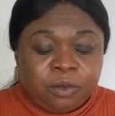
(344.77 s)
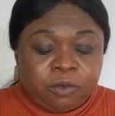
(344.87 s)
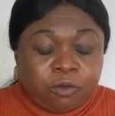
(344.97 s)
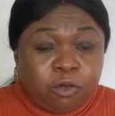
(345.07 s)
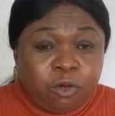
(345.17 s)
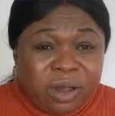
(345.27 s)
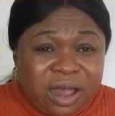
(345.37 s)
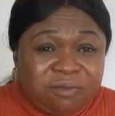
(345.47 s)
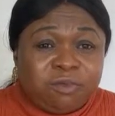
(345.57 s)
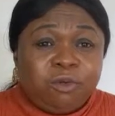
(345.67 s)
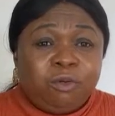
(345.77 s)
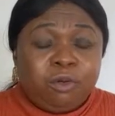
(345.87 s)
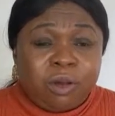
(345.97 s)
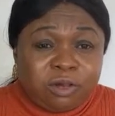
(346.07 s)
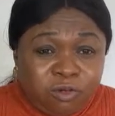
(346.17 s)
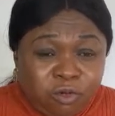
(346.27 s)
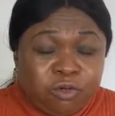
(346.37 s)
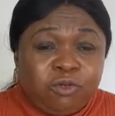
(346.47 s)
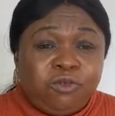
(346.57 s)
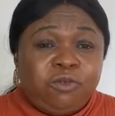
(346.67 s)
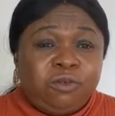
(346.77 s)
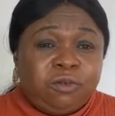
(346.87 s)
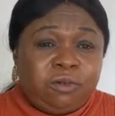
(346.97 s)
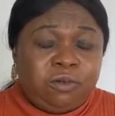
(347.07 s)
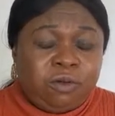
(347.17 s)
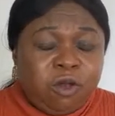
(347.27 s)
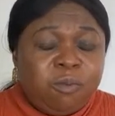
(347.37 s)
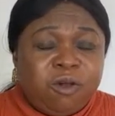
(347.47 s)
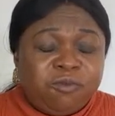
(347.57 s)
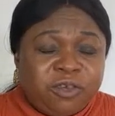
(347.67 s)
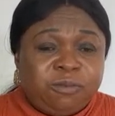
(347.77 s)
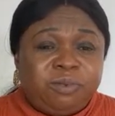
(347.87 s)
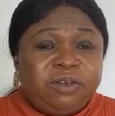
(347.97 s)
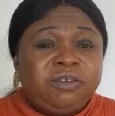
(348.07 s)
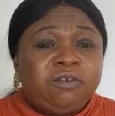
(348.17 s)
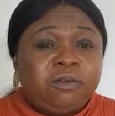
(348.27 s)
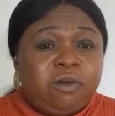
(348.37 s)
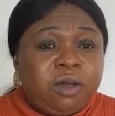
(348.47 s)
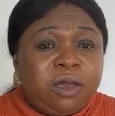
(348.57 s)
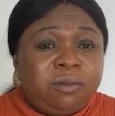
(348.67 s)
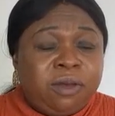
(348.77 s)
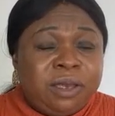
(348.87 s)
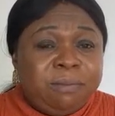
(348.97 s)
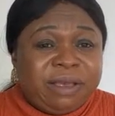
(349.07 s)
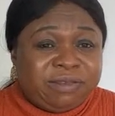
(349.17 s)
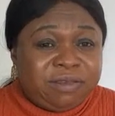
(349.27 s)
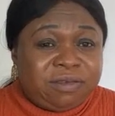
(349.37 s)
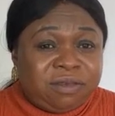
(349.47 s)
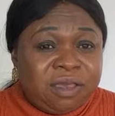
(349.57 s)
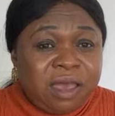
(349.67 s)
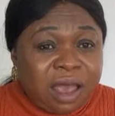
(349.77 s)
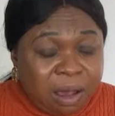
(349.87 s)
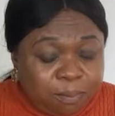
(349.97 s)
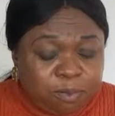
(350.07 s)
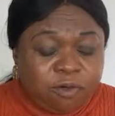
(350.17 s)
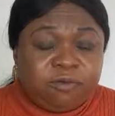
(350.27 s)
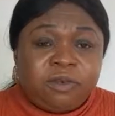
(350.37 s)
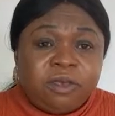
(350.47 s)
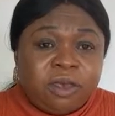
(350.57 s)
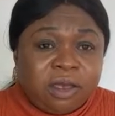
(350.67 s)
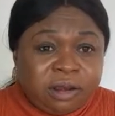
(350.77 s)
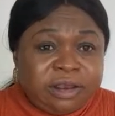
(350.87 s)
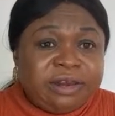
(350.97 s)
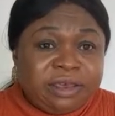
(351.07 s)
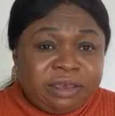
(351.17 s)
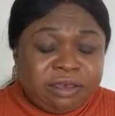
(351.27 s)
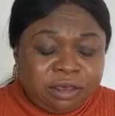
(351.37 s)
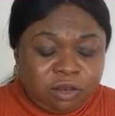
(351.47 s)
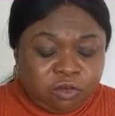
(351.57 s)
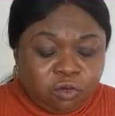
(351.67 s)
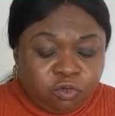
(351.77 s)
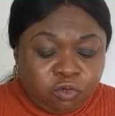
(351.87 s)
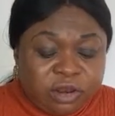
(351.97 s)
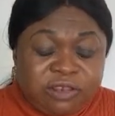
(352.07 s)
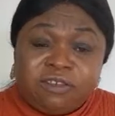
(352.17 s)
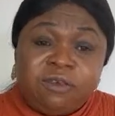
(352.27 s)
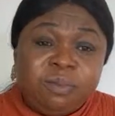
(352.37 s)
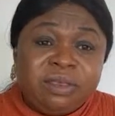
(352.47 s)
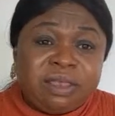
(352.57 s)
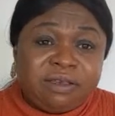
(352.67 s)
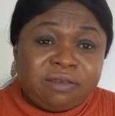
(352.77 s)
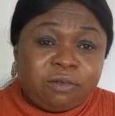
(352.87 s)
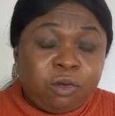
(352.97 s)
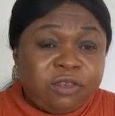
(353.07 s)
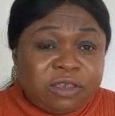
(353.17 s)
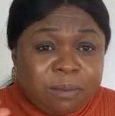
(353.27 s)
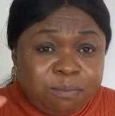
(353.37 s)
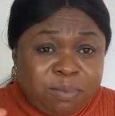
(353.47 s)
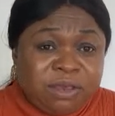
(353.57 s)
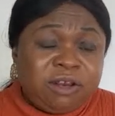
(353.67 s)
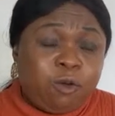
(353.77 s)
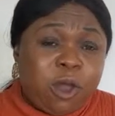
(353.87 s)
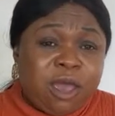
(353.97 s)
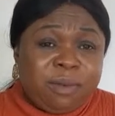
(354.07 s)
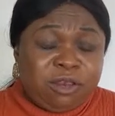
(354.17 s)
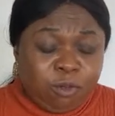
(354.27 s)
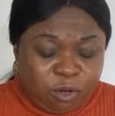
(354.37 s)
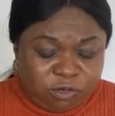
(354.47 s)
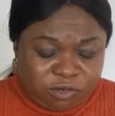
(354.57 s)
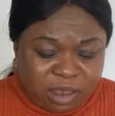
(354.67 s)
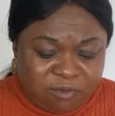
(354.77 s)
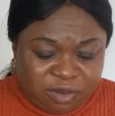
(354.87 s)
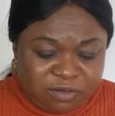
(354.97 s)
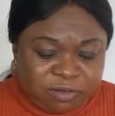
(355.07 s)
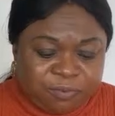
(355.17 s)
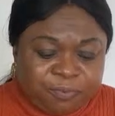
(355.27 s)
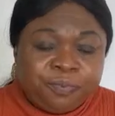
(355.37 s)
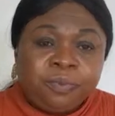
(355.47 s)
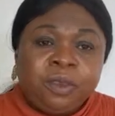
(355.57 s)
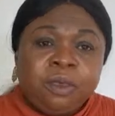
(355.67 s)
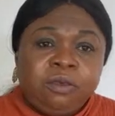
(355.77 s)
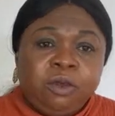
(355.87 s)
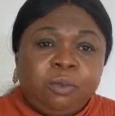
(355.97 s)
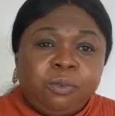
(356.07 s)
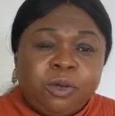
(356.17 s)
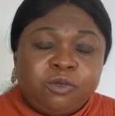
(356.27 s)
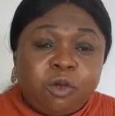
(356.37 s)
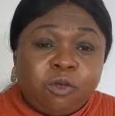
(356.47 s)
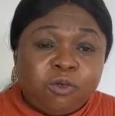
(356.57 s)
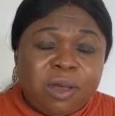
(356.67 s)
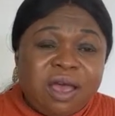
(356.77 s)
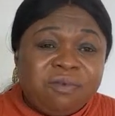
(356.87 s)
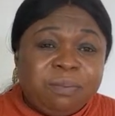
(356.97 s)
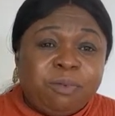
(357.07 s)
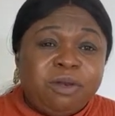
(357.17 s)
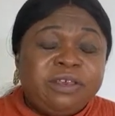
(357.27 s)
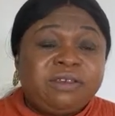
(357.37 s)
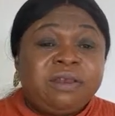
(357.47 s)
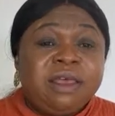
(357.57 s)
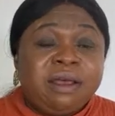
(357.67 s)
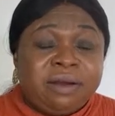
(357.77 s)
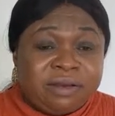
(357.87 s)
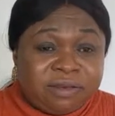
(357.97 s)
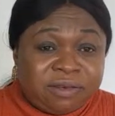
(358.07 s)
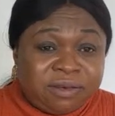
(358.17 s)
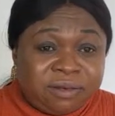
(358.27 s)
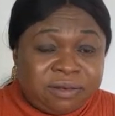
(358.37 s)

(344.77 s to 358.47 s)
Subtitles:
So you have to use Home Office, British Embassy's approved clinic to do the TB test. So it's a big requirement. You must have it. You must also have a police clearance.